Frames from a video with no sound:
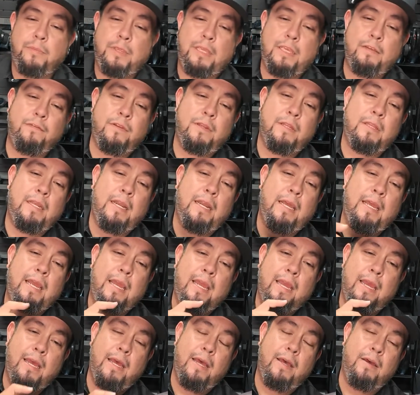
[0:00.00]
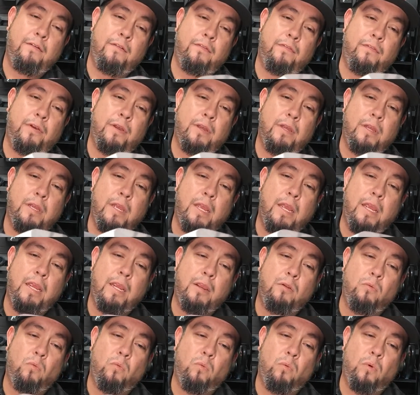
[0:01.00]
Given that I have
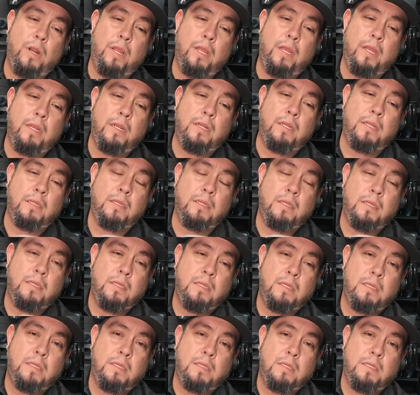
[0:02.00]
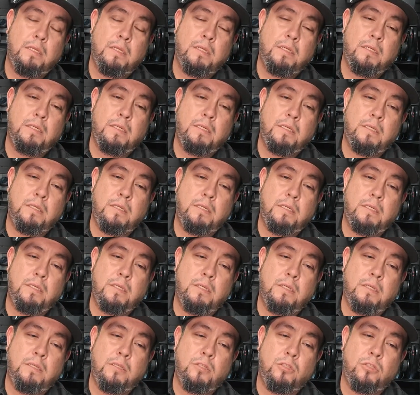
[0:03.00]
a red
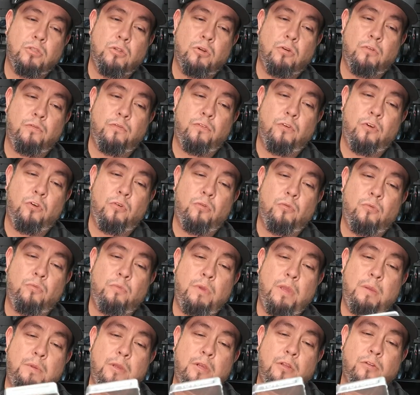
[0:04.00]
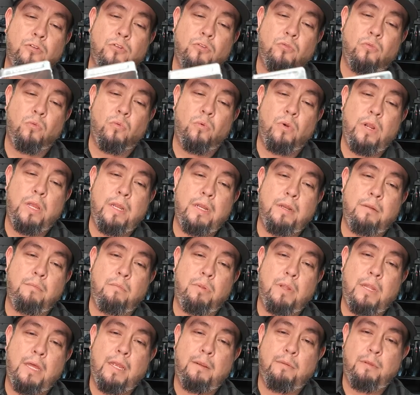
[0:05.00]
servo, maybe I'll do red
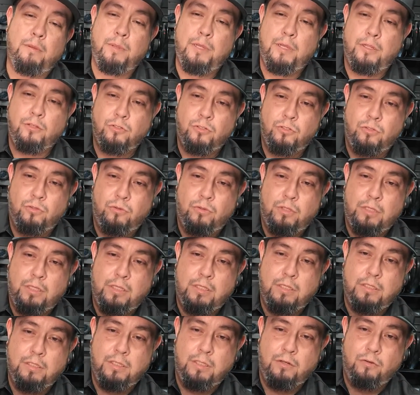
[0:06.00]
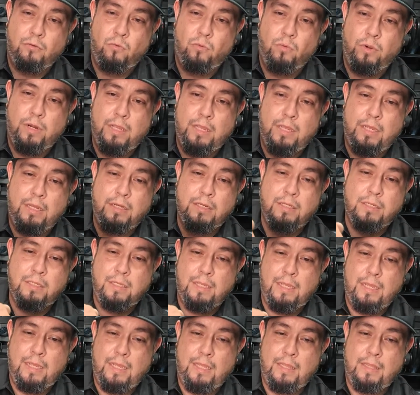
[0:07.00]
and black. Maybe I'll do these in red,
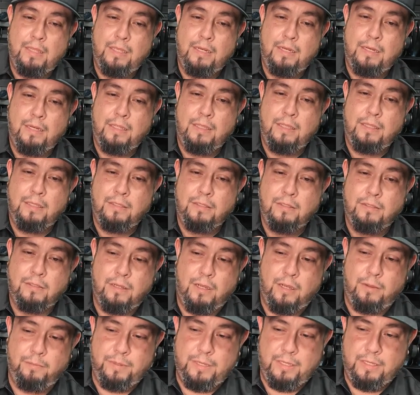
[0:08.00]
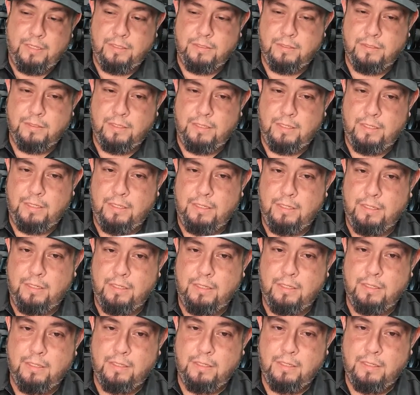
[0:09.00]
and then this top piece
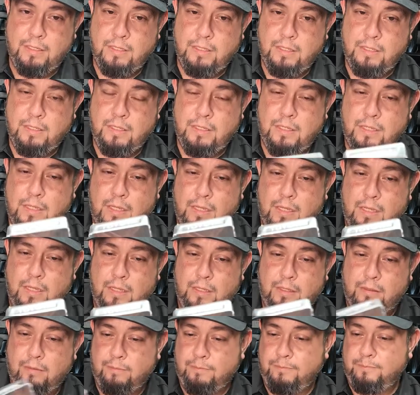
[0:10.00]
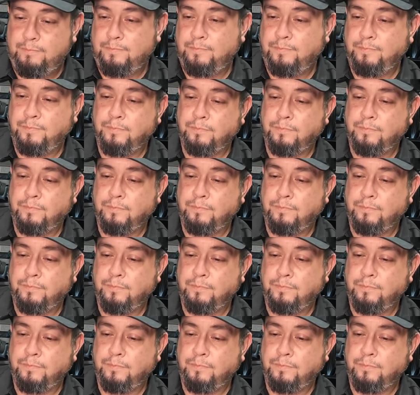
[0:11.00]
in, maybe